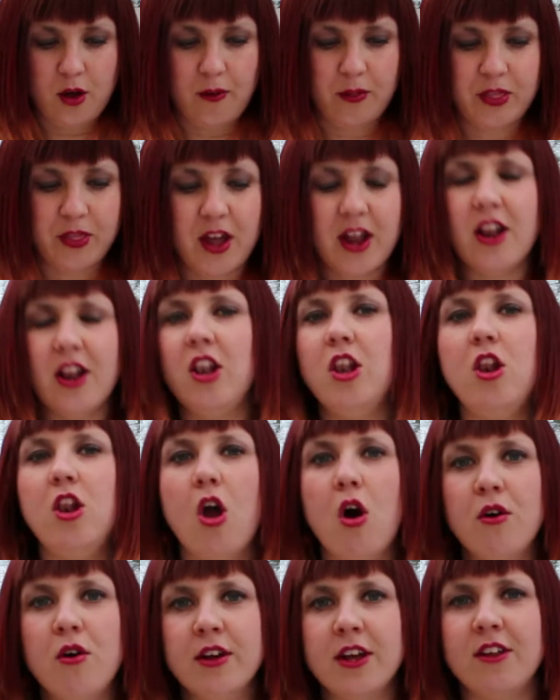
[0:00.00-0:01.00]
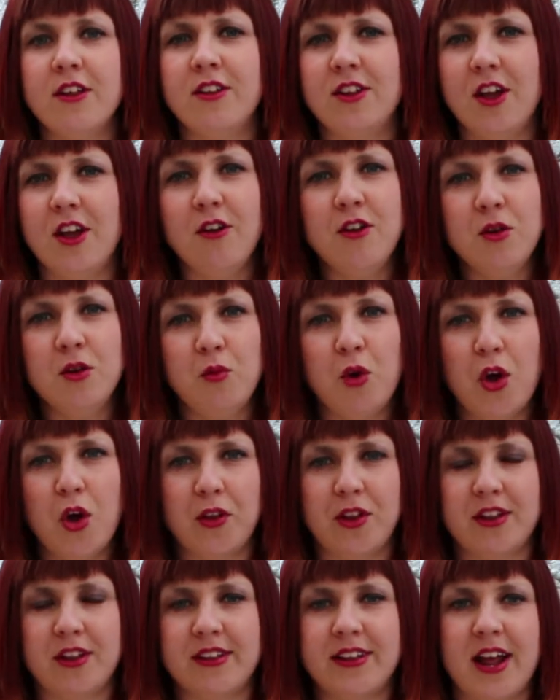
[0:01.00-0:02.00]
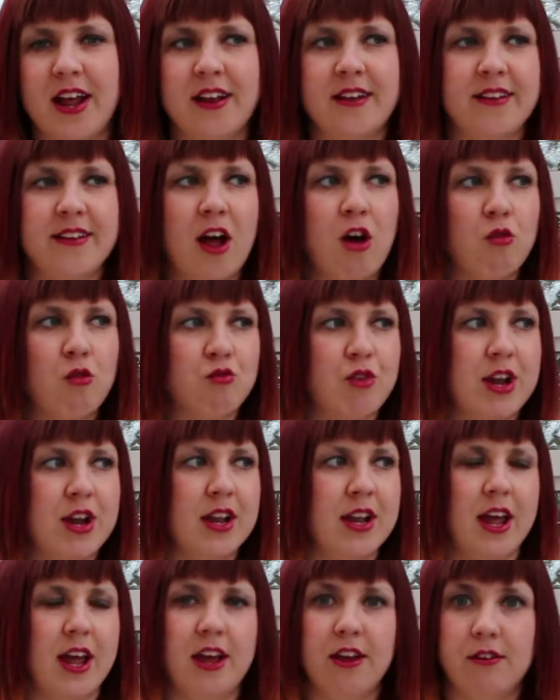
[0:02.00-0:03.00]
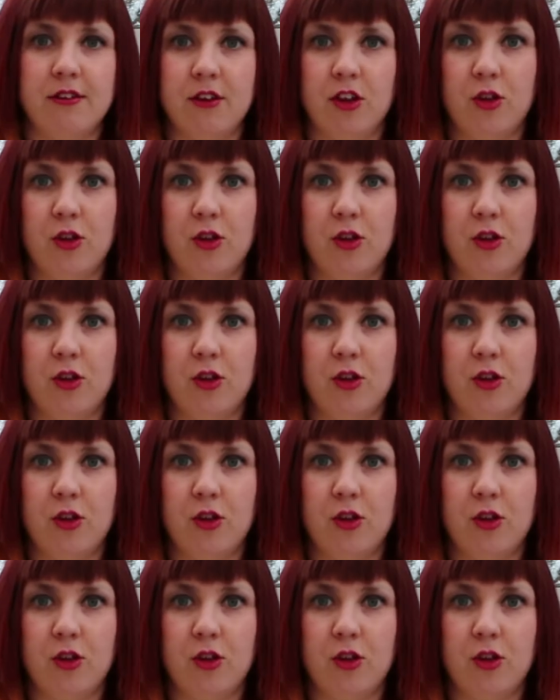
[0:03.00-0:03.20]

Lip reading: The only word that stands out really,